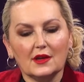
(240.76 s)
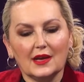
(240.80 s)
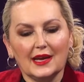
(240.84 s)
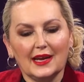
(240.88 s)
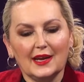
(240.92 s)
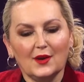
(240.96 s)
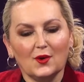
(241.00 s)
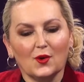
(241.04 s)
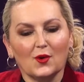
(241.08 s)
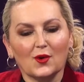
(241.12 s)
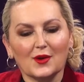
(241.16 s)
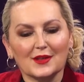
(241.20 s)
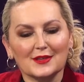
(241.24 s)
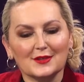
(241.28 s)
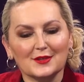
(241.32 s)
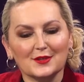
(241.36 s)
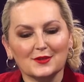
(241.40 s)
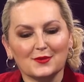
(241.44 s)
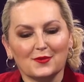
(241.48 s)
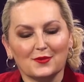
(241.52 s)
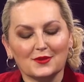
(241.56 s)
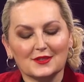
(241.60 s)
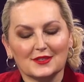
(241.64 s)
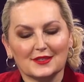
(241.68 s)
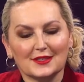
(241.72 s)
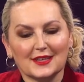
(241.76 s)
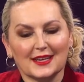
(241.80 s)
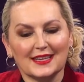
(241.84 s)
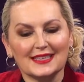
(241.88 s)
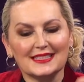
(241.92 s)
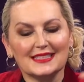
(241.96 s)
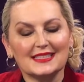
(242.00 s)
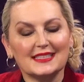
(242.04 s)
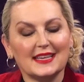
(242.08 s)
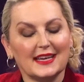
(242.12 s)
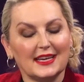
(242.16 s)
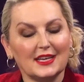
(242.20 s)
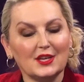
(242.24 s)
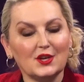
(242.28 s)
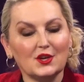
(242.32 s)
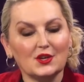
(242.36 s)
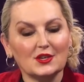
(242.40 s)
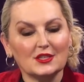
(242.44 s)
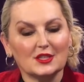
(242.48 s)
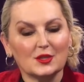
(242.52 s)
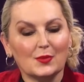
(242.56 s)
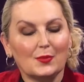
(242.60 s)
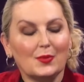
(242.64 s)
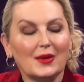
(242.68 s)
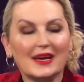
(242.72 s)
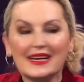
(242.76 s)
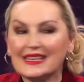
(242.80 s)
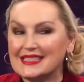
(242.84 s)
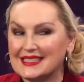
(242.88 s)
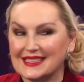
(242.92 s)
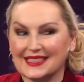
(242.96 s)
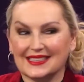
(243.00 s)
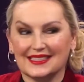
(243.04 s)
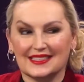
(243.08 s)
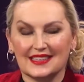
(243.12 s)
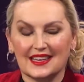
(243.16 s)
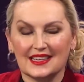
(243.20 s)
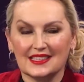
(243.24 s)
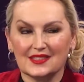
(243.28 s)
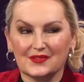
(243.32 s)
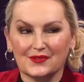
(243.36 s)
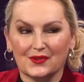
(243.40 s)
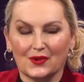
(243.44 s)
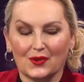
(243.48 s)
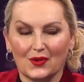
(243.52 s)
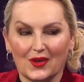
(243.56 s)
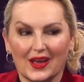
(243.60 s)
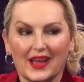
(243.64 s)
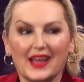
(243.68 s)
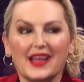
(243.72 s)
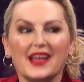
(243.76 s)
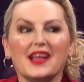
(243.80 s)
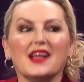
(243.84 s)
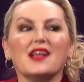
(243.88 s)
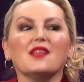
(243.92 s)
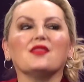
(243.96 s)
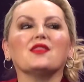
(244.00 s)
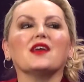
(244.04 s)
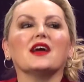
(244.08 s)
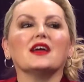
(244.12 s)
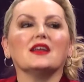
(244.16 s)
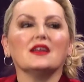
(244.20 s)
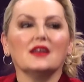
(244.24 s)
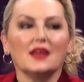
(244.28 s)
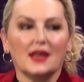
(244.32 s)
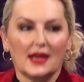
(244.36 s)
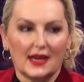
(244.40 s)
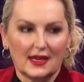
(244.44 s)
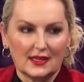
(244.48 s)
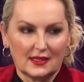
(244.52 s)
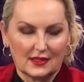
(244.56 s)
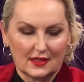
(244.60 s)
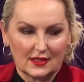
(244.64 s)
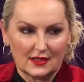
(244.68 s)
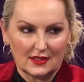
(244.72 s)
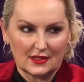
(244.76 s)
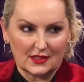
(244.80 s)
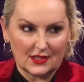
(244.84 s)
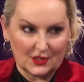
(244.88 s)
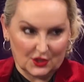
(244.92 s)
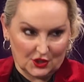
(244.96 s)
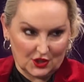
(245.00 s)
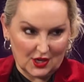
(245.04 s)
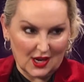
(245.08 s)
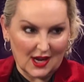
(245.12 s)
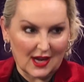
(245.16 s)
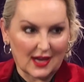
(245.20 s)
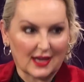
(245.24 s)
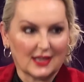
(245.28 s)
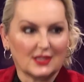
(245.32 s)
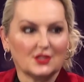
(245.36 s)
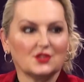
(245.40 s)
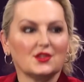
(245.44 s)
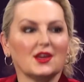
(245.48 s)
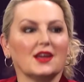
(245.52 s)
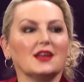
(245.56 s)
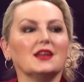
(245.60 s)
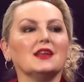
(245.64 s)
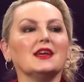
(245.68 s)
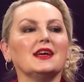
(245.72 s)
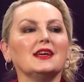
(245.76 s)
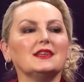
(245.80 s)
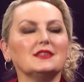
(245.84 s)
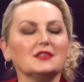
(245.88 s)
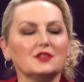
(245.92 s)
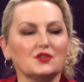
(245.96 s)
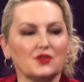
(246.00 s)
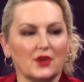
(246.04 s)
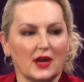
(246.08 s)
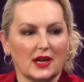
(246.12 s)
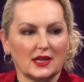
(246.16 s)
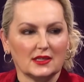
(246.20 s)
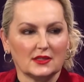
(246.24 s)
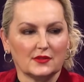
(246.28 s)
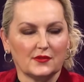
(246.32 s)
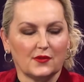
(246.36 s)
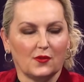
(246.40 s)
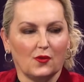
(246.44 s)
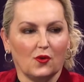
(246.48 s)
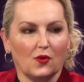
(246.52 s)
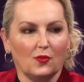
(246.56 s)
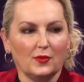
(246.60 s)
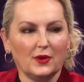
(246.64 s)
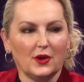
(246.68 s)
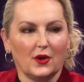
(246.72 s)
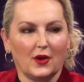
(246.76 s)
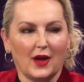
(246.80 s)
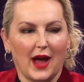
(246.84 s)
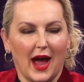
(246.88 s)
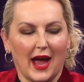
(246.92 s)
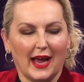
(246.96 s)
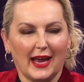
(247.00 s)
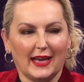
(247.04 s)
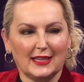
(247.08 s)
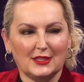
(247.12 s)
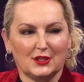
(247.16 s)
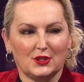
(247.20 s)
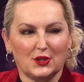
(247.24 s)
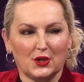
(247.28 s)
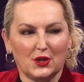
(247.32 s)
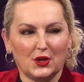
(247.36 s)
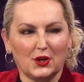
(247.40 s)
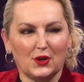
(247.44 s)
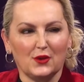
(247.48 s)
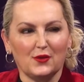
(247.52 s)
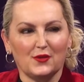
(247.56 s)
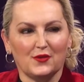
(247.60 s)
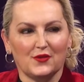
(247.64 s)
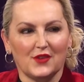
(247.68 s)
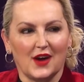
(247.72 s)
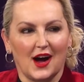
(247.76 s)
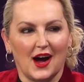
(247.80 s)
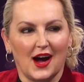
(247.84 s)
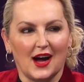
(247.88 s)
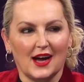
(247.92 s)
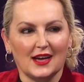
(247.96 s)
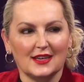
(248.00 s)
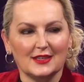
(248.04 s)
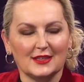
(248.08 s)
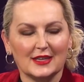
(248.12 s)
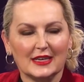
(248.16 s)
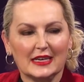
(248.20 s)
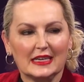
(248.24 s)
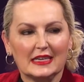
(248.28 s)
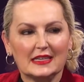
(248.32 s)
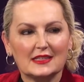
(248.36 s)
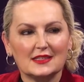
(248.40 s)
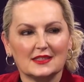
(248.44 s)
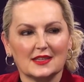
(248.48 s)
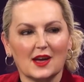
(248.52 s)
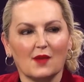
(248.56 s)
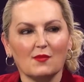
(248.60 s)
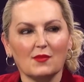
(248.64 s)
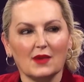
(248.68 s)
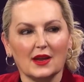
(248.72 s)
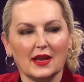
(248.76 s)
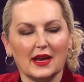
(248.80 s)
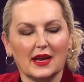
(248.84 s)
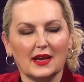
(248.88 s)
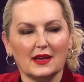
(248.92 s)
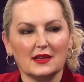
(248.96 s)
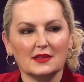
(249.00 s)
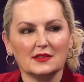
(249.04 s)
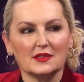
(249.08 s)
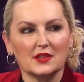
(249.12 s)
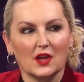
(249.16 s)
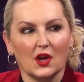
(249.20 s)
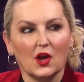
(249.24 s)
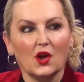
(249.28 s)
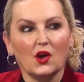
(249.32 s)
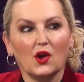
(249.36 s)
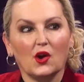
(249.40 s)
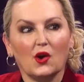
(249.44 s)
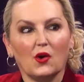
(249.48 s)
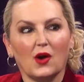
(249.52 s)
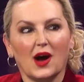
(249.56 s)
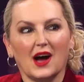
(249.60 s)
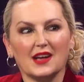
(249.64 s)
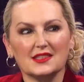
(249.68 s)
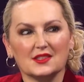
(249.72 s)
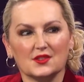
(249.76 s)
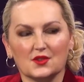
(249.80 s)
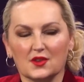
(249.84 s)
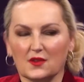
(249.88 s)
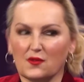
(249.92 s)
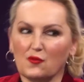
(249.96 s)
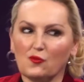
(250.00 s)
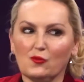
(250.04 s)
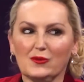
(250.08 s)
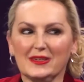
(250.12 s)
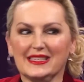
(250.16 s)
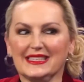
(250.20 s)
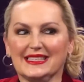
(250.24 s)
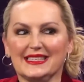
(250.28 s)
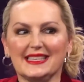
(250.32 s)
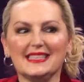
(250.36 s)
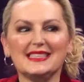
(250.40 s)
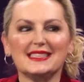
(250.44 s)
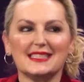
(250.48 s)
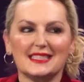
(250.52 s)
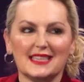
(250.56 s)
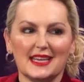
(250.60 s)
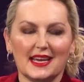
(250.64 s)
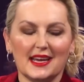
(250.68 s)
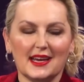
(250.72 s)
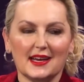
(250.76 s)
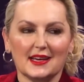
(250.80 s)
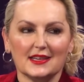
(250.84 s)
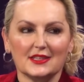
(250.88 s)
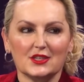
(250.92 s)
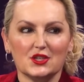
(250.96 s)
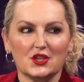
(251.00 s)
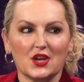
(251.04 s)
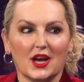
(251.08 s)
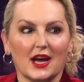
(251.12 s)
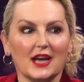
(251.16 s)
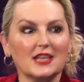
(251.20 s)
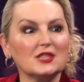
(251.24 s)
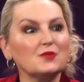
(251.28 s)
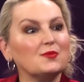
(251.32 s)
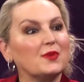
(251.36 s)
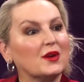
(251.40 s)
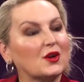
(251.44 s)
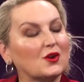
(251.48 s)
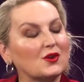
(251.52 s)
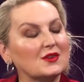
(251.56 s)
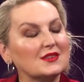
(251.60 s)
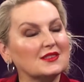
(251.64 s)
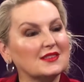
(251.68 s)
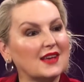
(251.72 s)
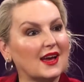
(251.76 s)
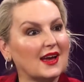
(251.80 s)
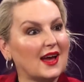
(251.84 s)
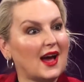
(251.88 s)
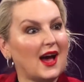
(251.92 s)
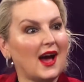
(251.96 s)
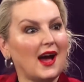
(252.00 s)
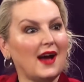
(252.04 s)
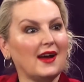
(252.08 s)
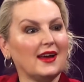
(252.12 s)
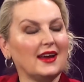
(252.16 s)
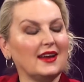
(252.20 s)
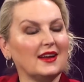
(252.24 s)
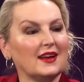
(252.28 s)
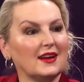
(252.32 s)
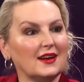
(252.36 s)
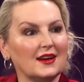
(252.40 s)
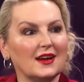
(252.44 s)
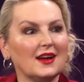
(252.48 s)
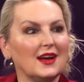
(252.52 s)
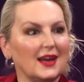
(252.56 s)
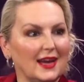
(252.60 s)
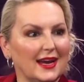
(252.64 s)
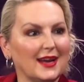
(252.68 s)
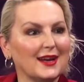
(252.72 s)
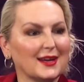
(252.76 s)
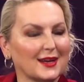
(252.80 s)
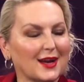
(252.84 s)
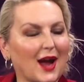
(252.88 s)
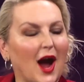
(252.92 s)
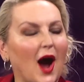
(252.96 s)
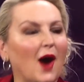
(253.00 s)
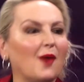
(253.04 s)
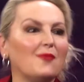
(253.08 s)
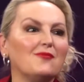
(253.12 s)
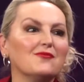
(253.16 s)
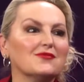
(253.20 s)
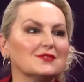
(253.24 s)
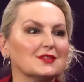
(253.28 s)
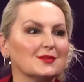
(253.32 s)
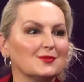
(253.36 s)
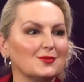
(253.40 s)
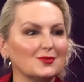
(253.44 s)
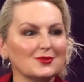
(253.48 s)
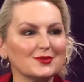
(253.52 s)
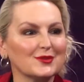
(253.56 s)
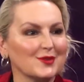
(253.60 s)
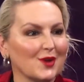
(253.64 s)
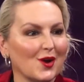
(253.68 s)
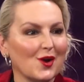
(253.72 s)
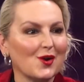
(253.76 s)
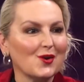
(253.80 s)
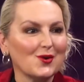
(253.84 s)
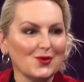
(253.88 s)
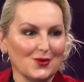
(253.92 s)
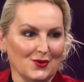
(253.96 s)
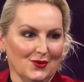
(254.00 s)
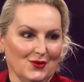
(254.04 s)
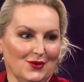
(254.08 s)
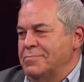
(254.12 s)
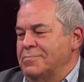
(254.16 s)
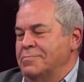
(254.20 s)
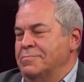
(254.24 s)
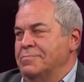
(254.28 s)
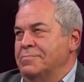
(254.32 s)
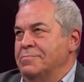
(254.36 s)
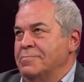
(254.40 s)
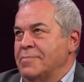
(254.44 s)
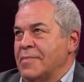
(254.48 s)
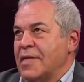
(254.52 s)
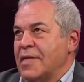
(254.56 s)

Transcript: in order to continue to be successful, they need to change, they need to transform? You know, do you find some leaders who are sort of resisting change because they are in a comfortable zone?